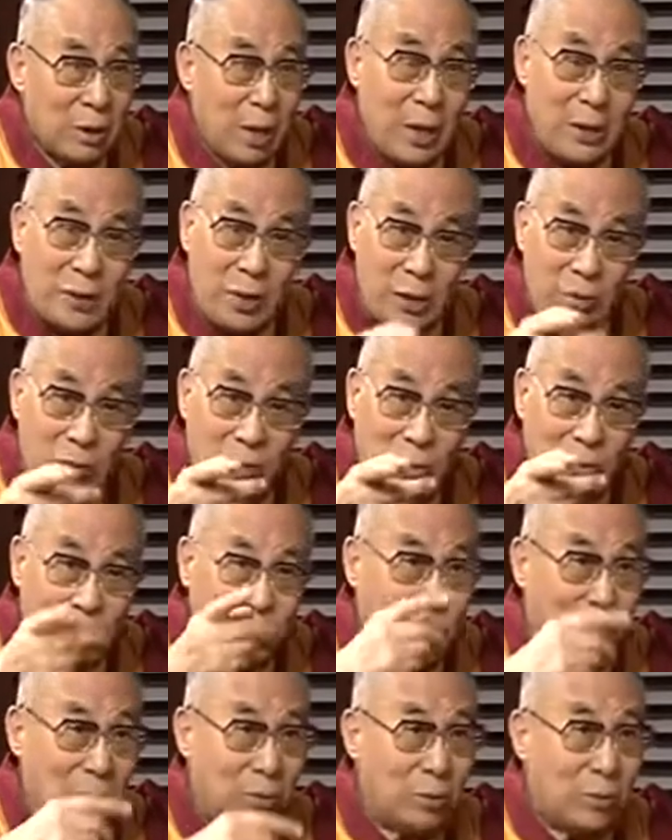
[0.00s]
And then
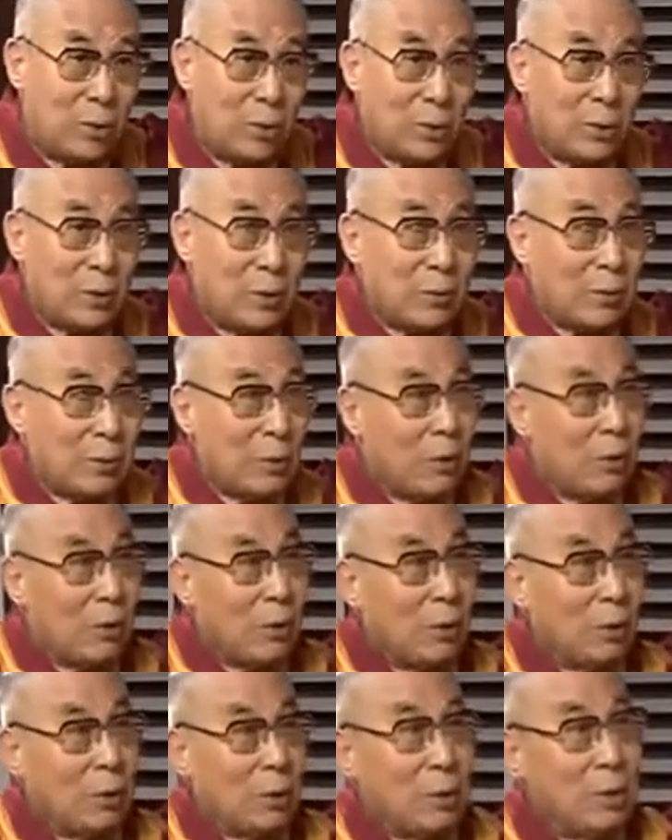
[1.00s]
also,
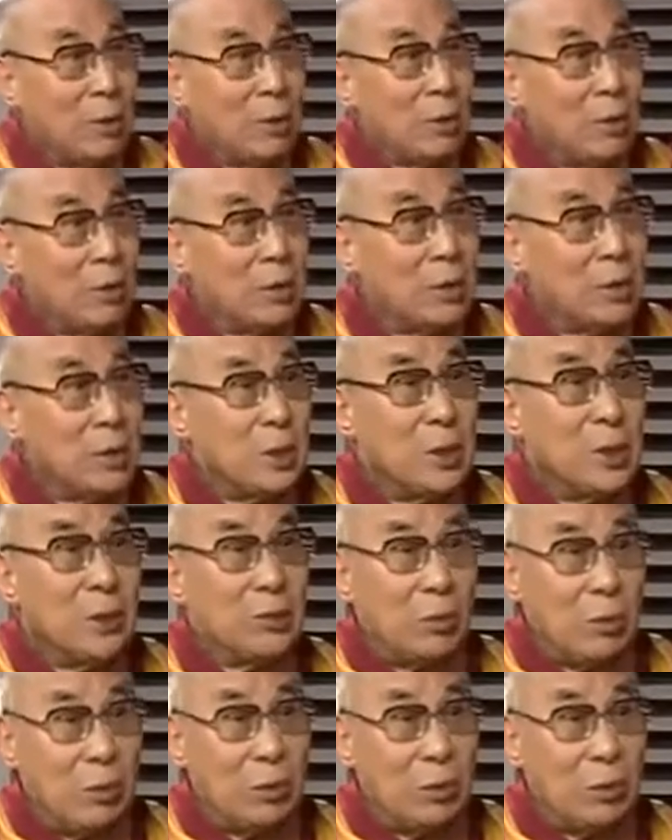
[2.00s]
it